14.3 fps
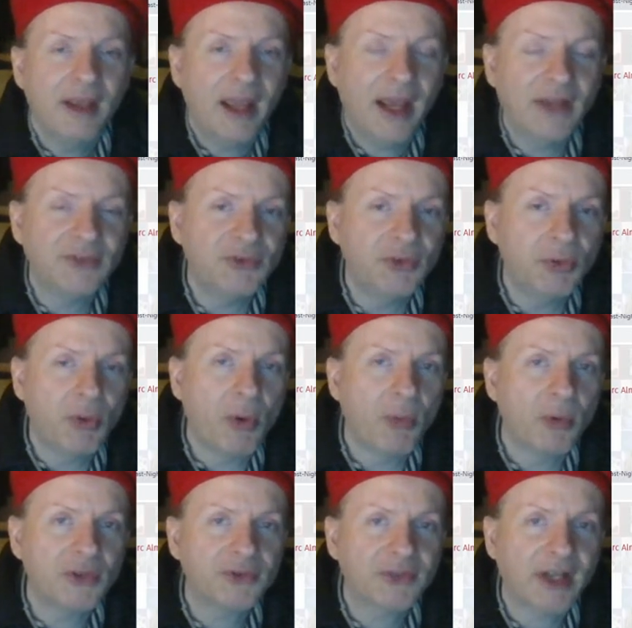as a duo
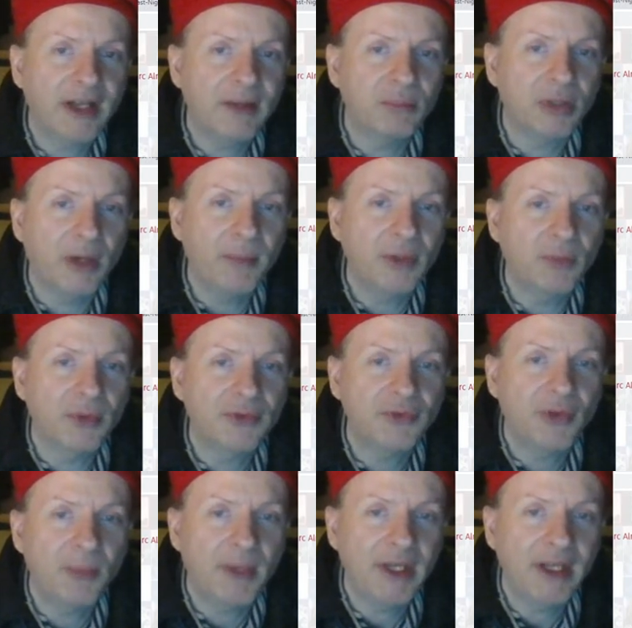were just kind of brimming with
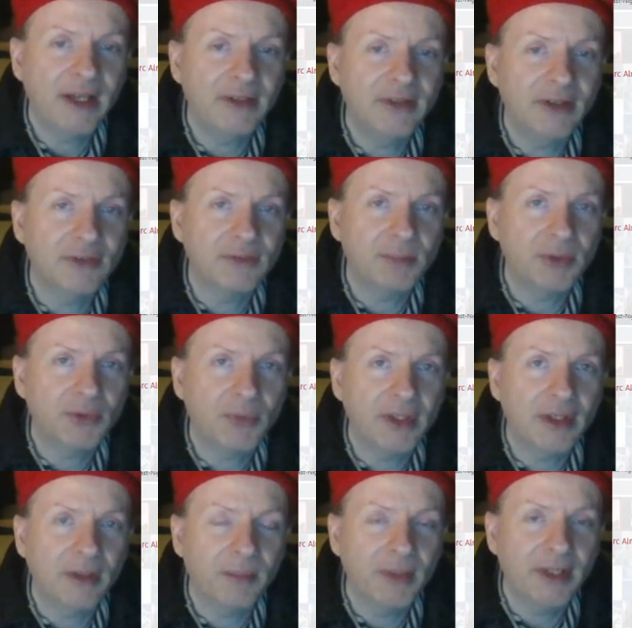too many ideas
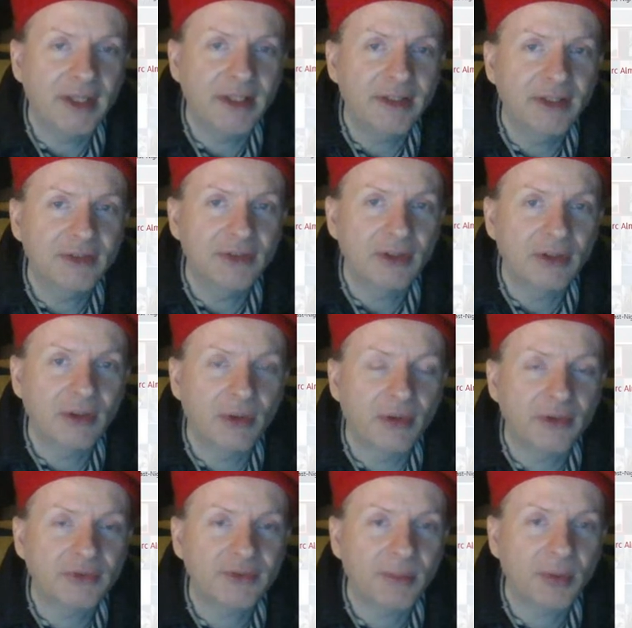between them, and they needed to go
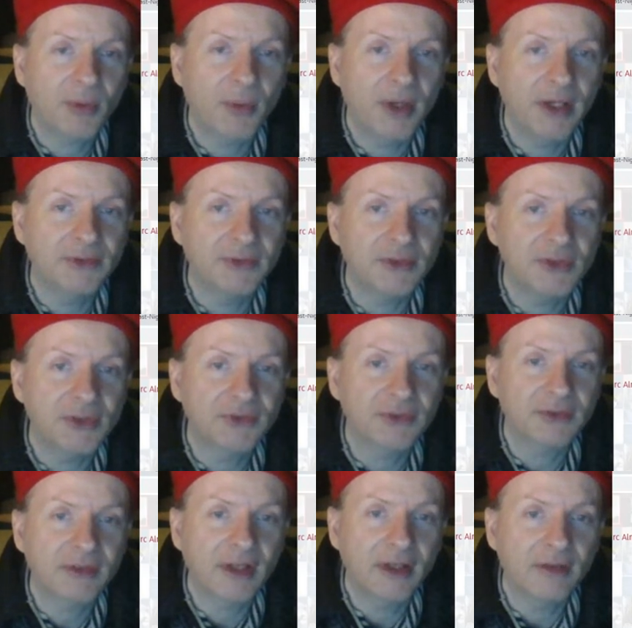their separate ways and
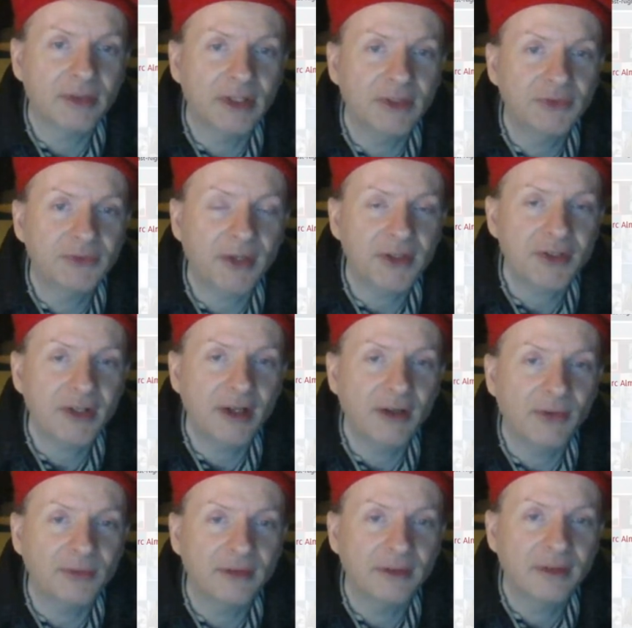just kind of really stretch
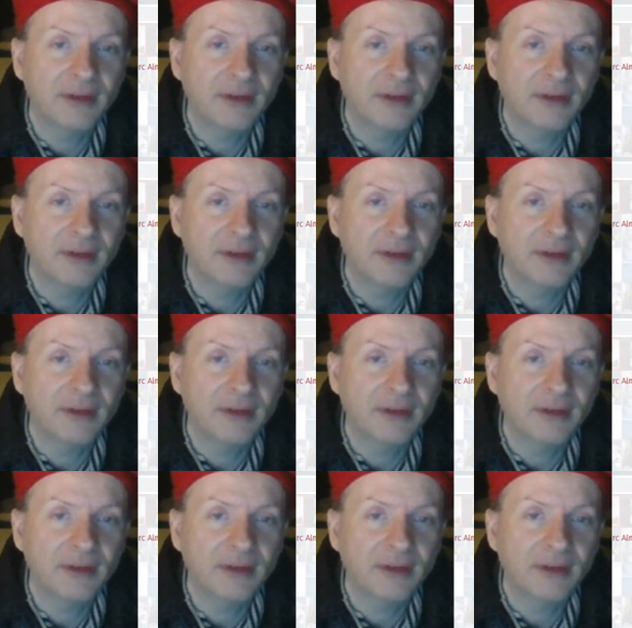out.